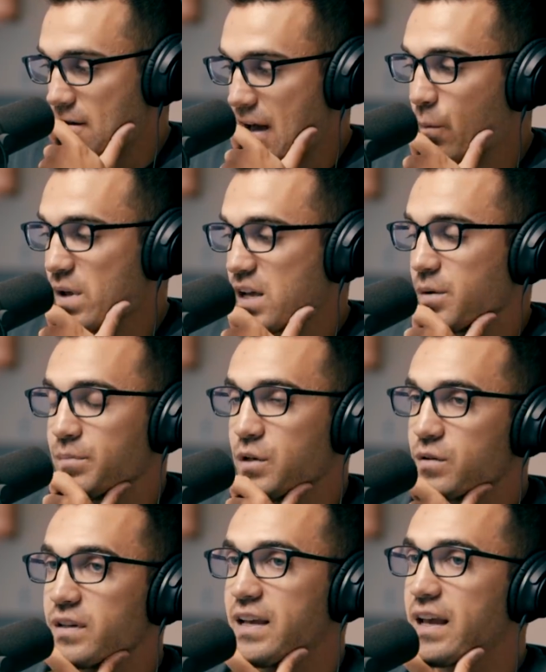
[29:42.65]
how we
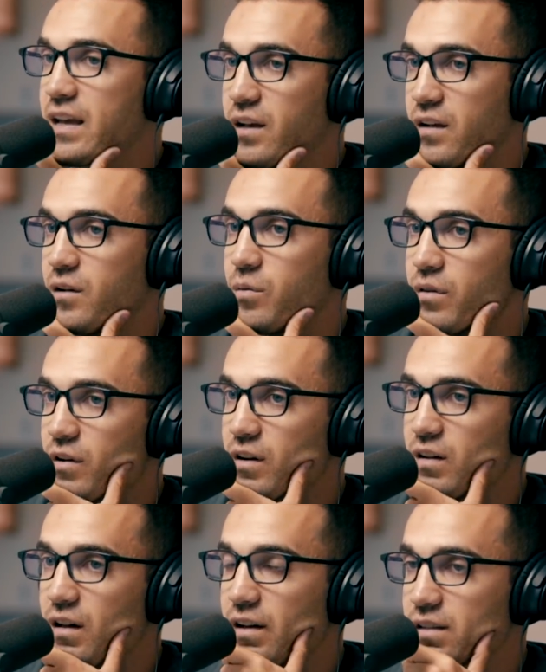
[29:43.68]
communicate with our
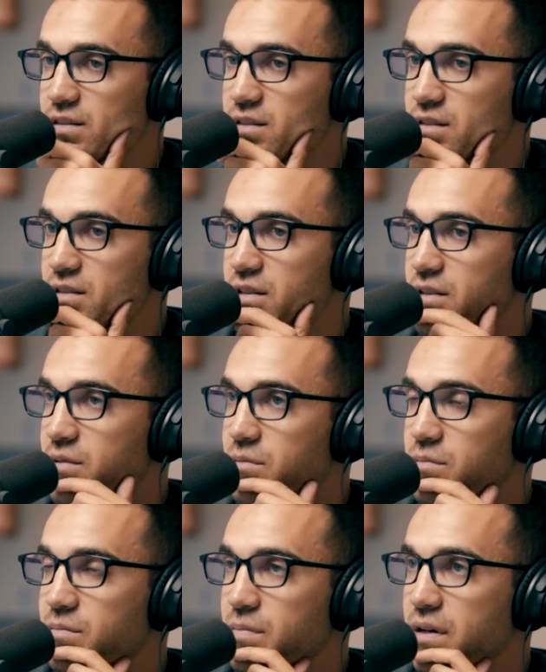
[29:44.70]
clients. Yeah.